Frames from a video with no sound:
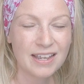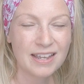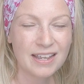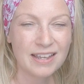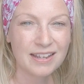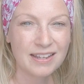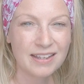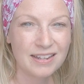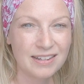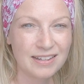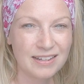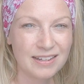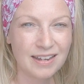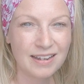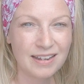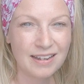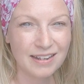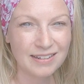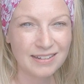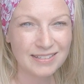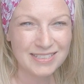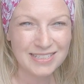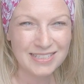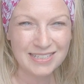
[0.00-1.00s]
in
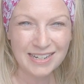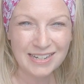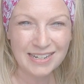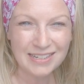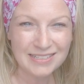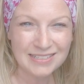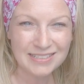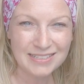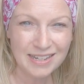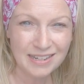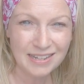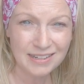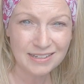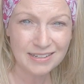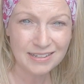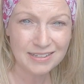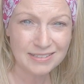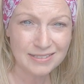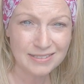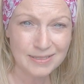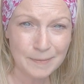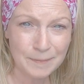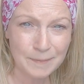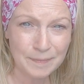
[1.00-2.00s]

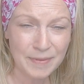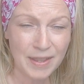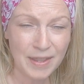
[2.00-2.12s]
1986,